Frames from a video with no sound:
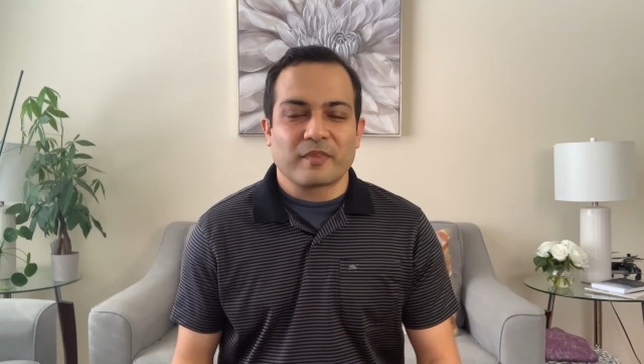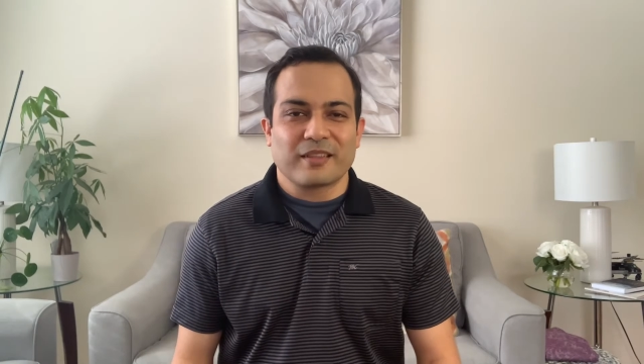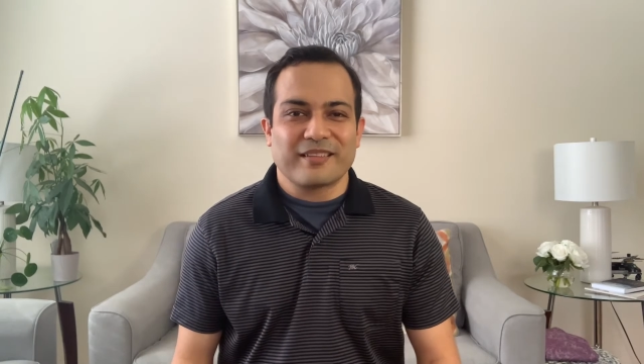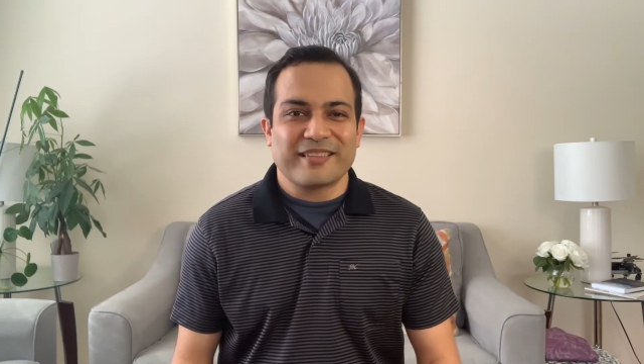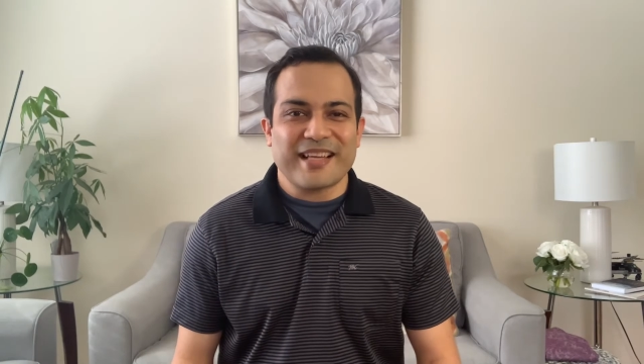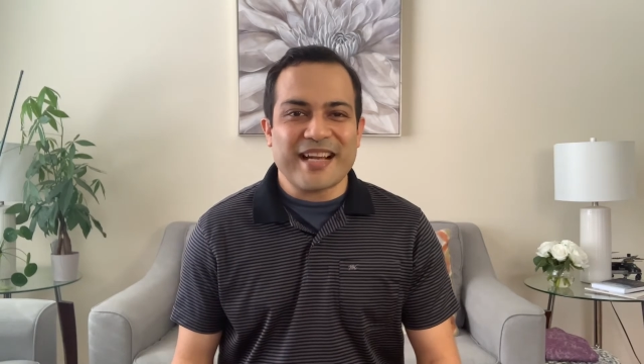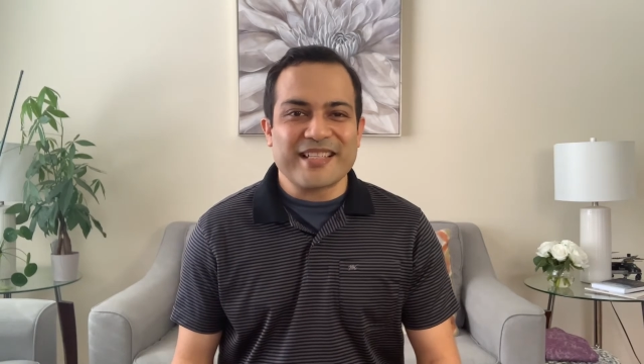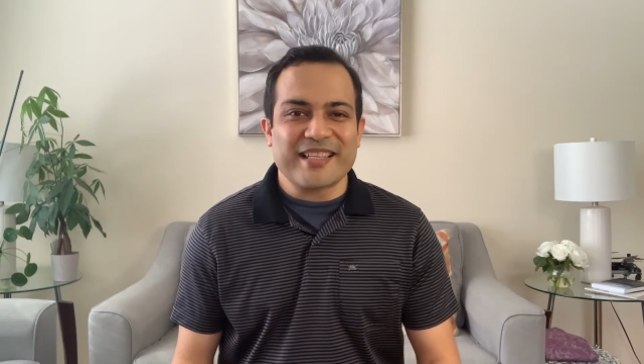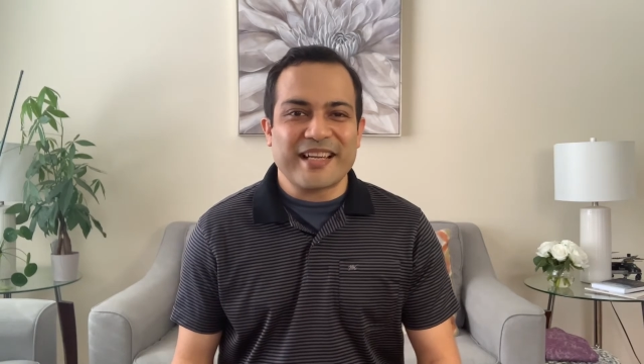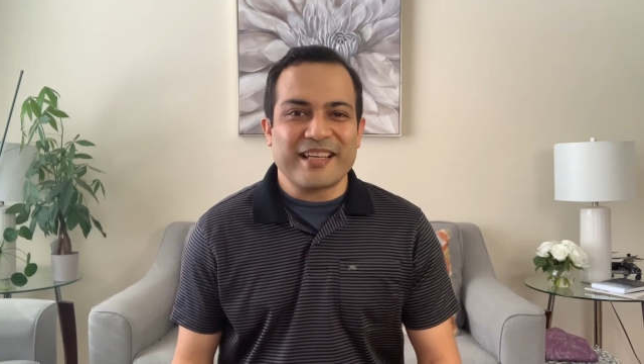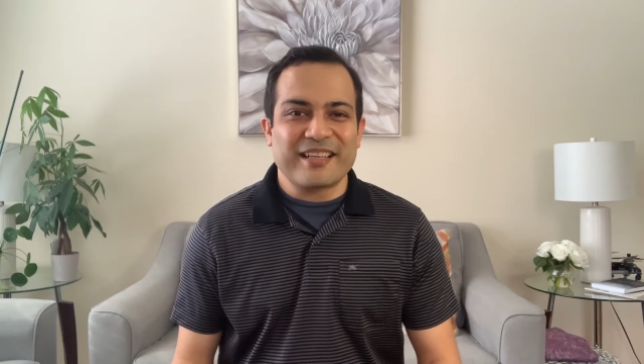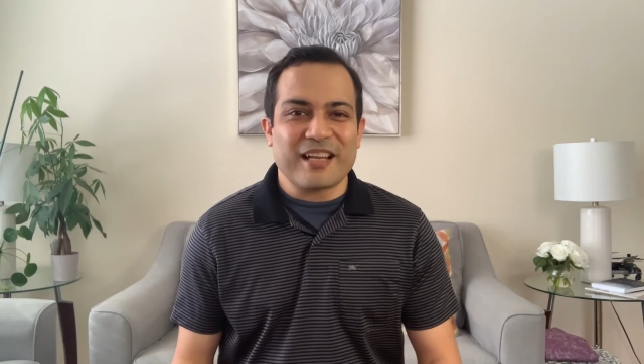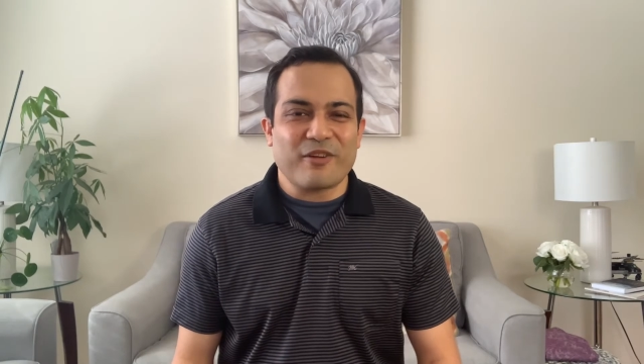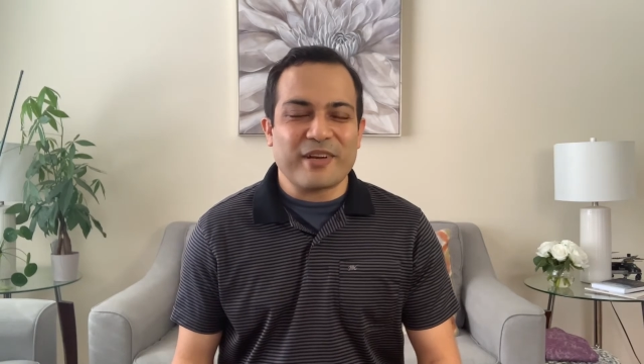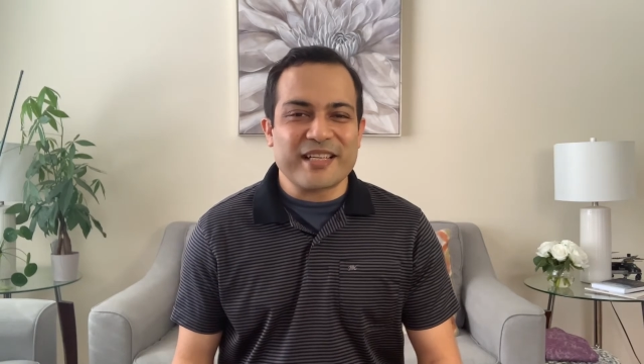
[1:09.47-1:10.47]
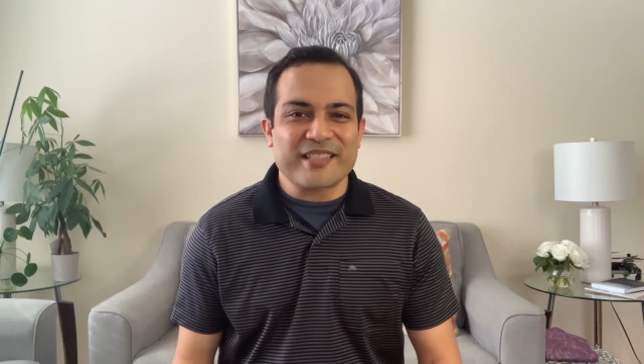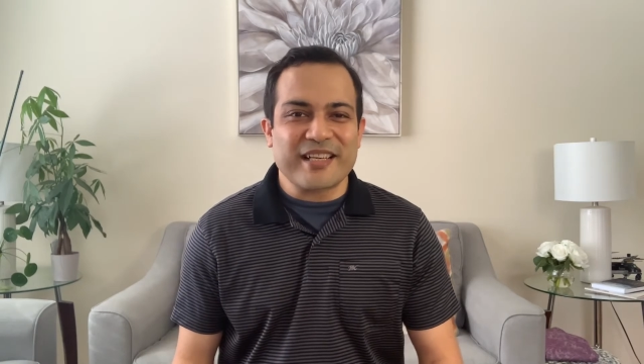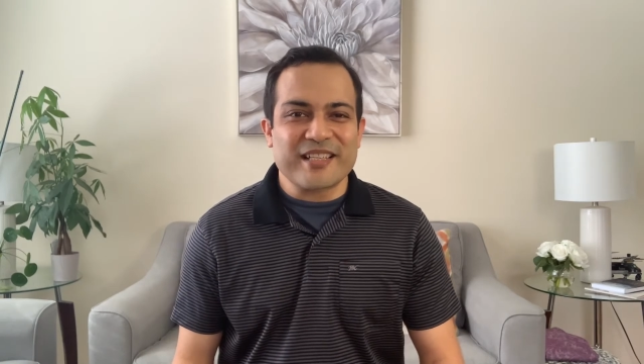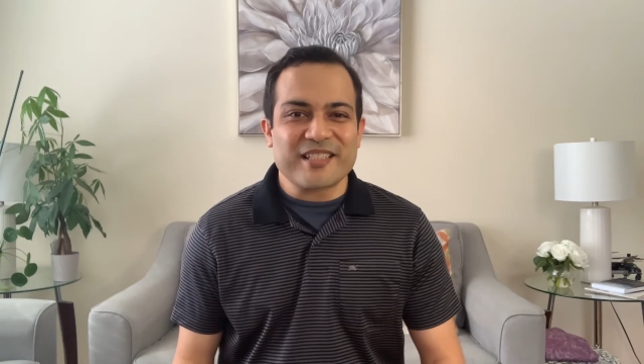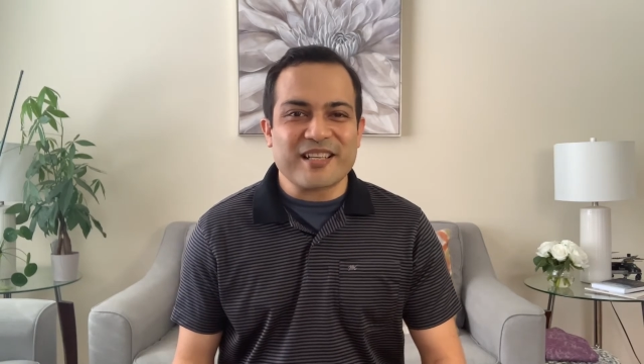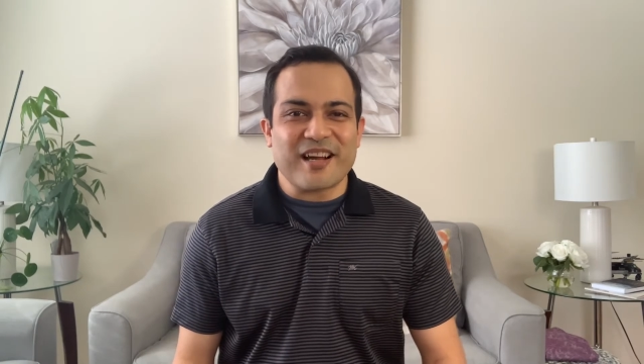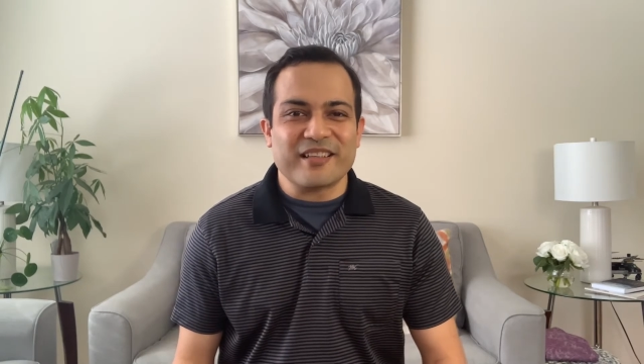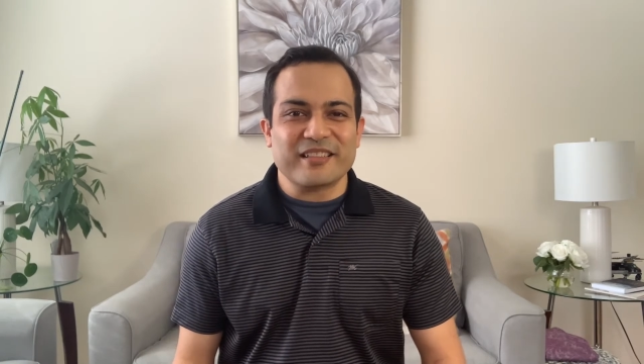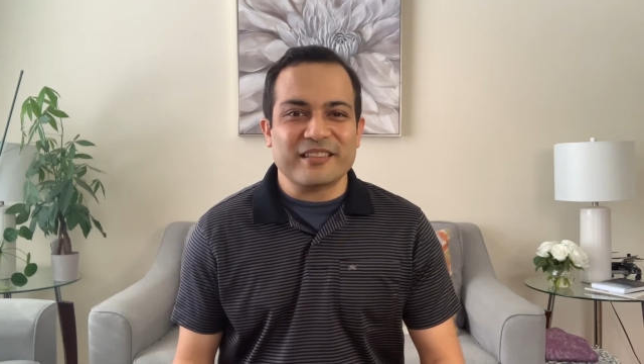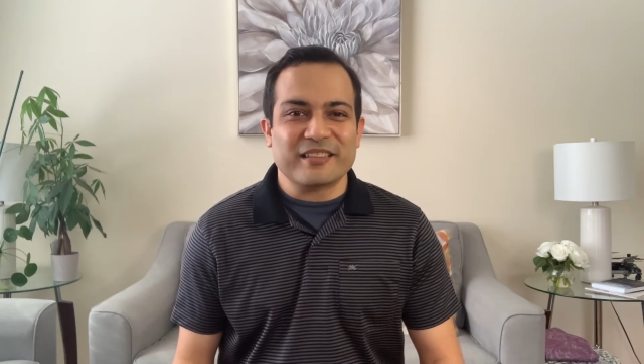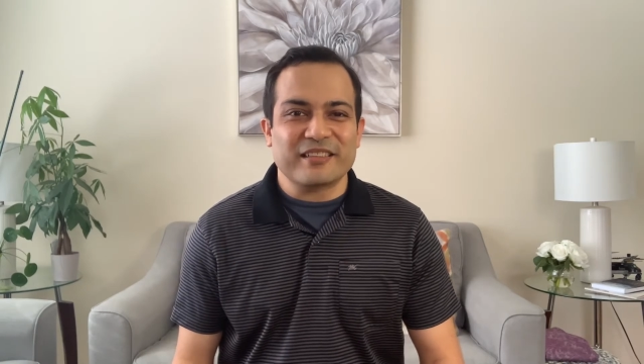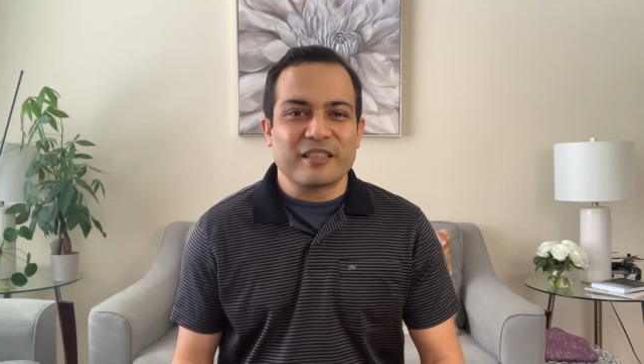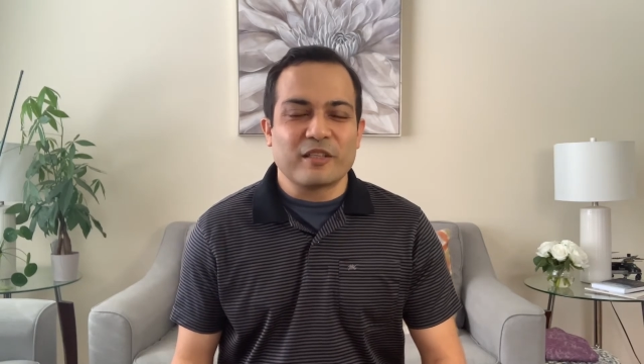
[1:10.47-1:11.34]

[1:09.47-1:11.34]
That said, now let's get started.